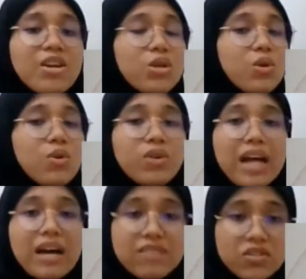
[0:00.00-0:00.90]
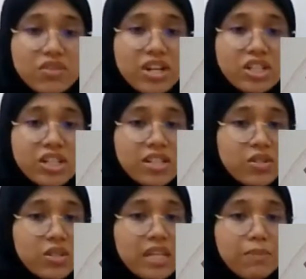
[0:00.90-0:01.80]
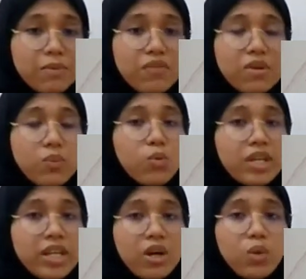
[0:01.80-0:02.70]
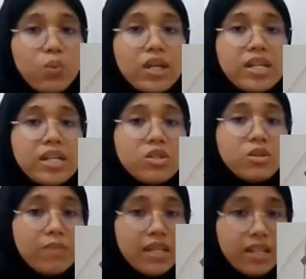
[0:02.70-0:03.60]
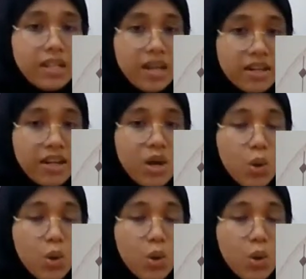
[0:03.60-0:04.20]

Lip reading: You no longer have distractions to keep you from working on what needs to be done,